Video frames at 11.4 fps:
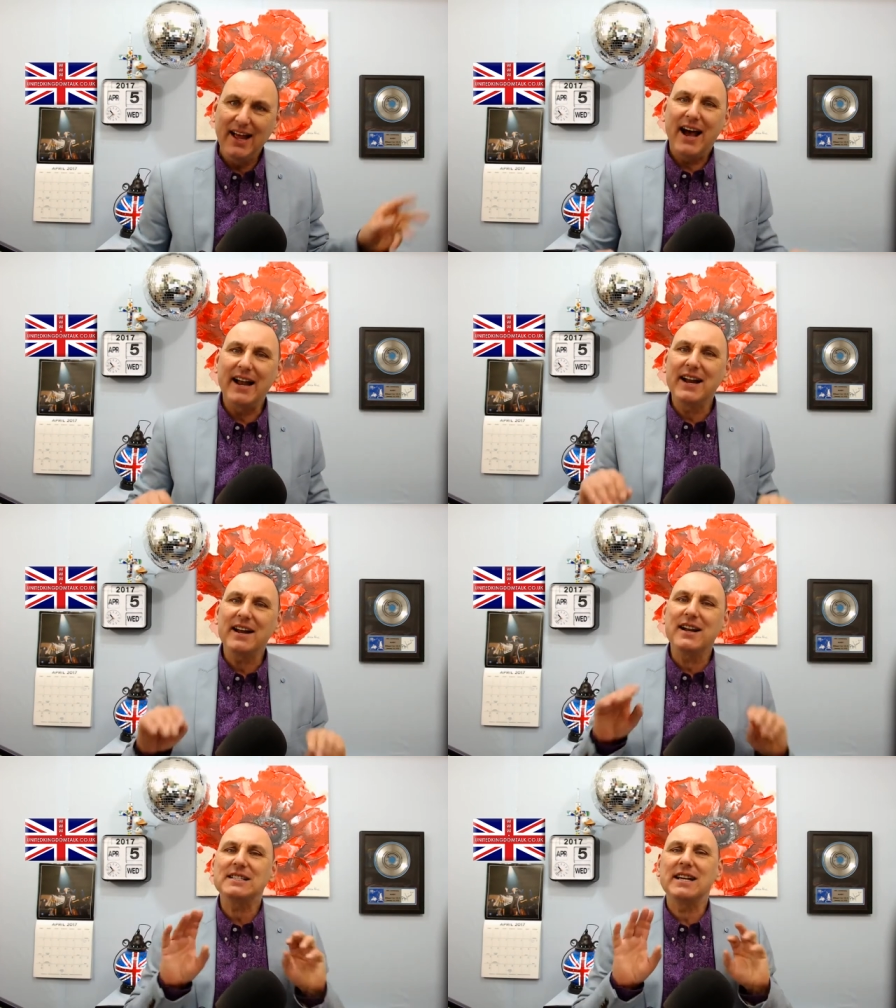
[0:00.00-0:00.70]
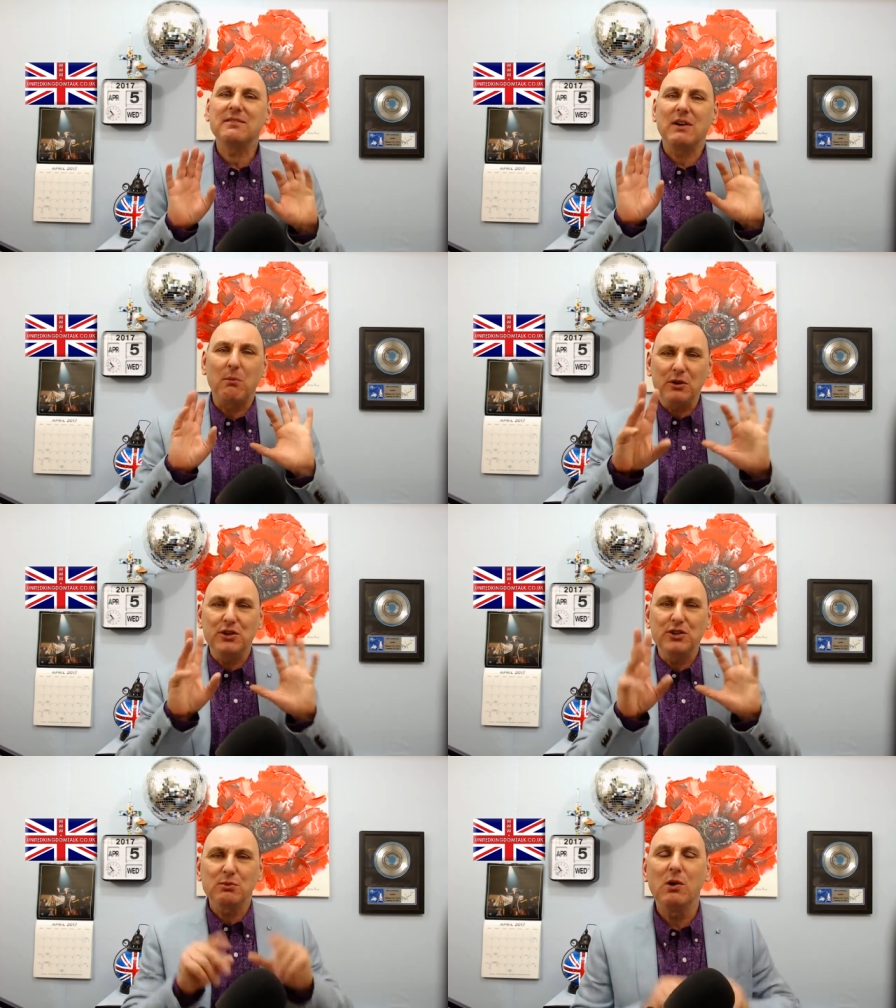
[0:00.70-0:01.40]
And then I said, I want
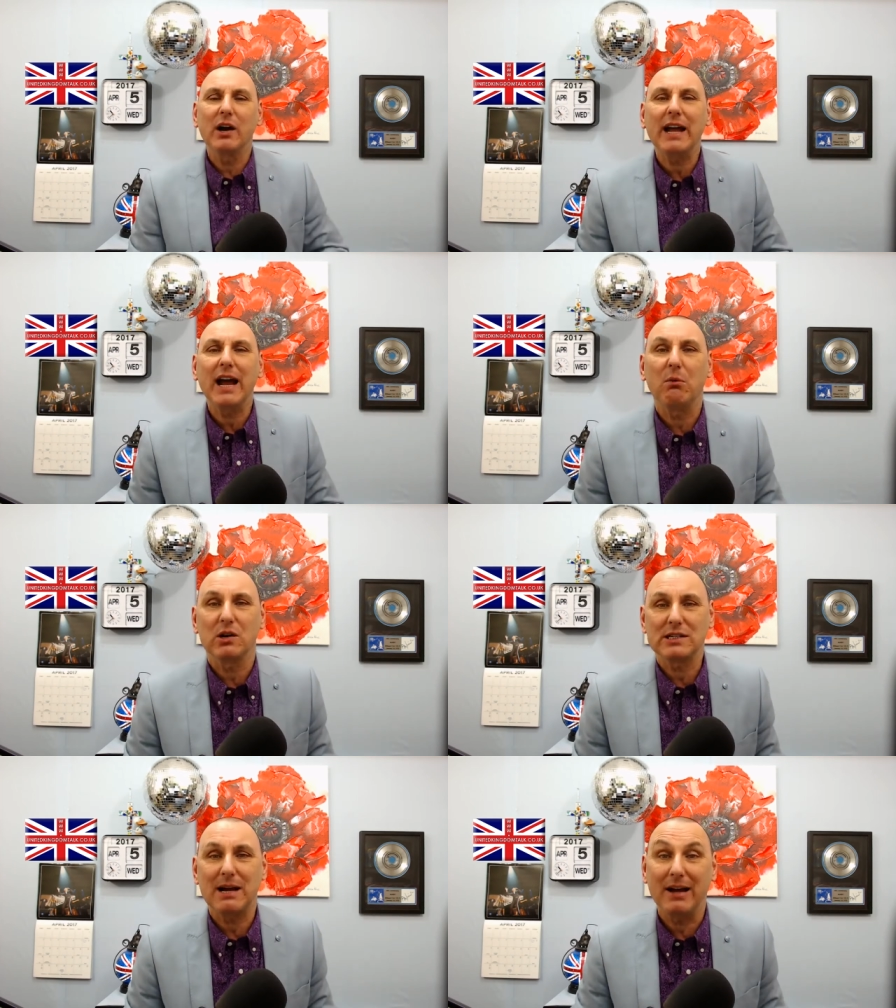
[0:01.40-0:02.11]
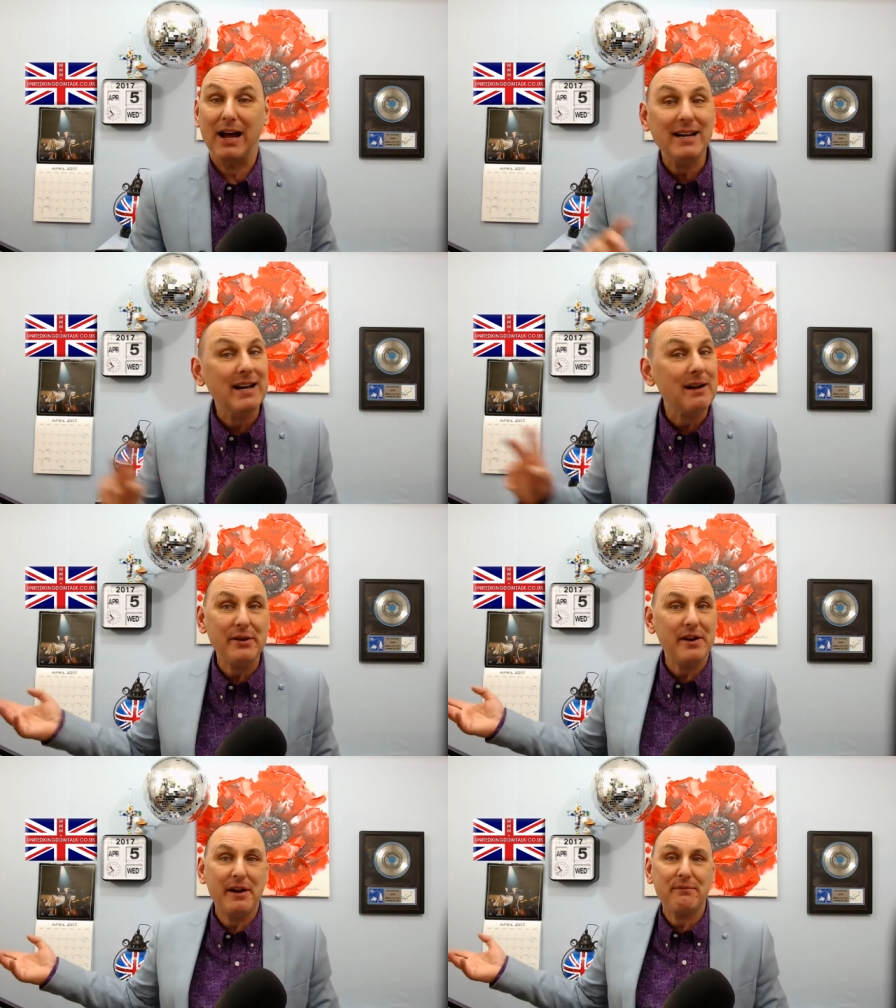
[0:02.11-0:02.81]
you to work out what's happening. And I
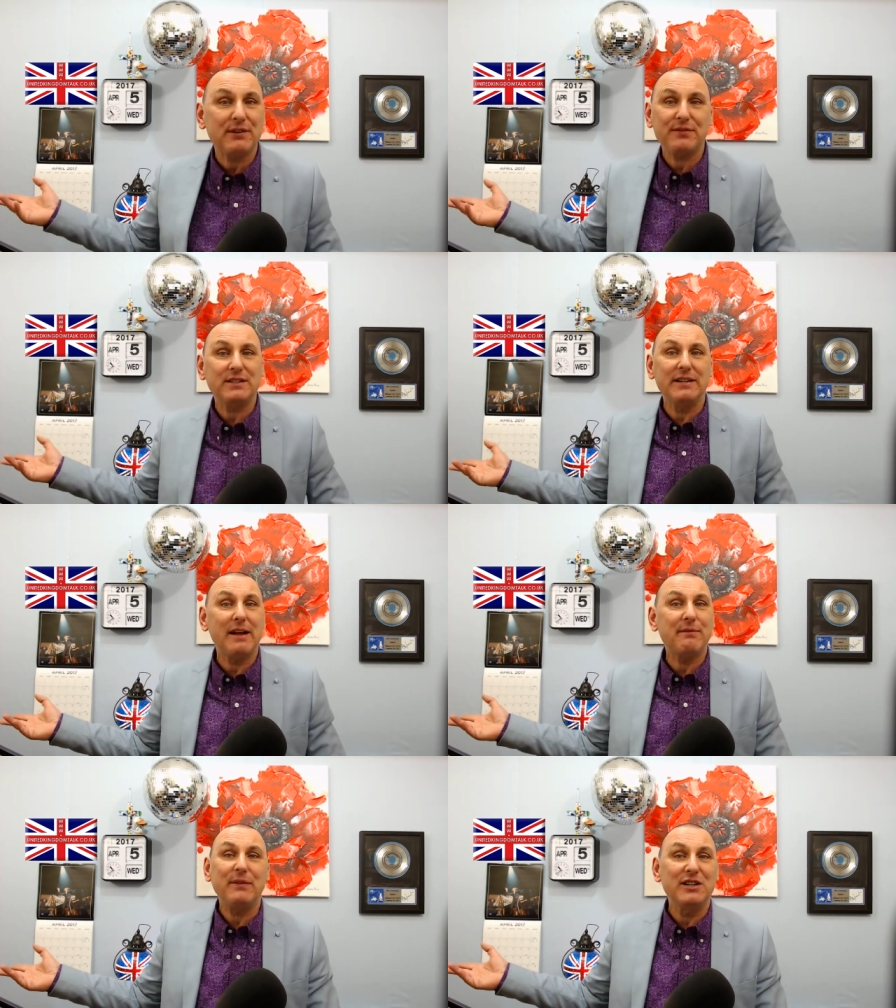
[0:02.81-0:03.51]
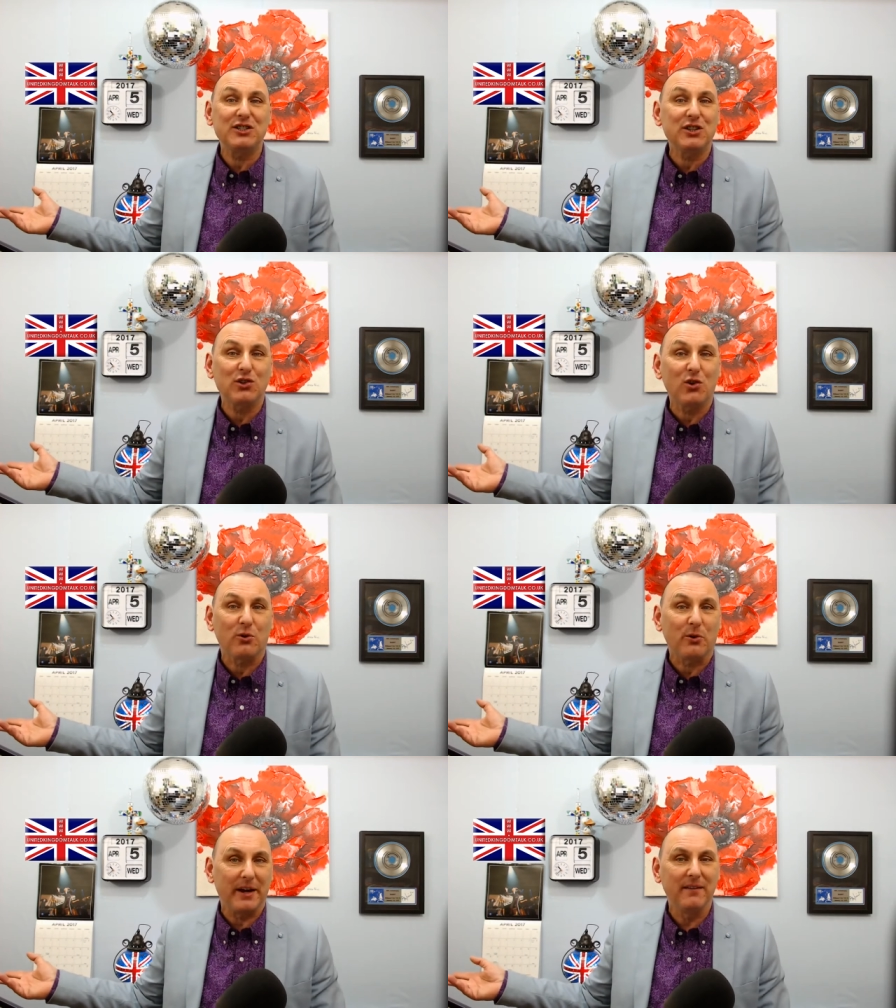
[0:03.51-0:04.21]
never, never, never finished the
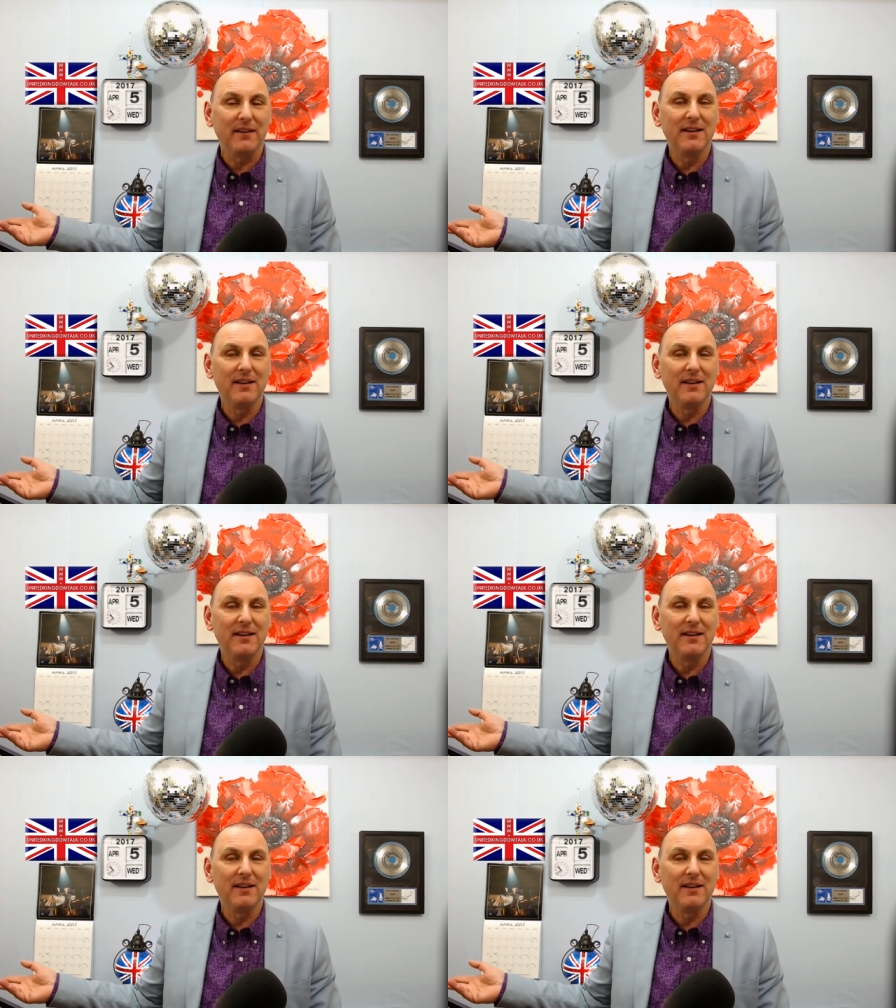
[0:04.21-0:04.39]
story.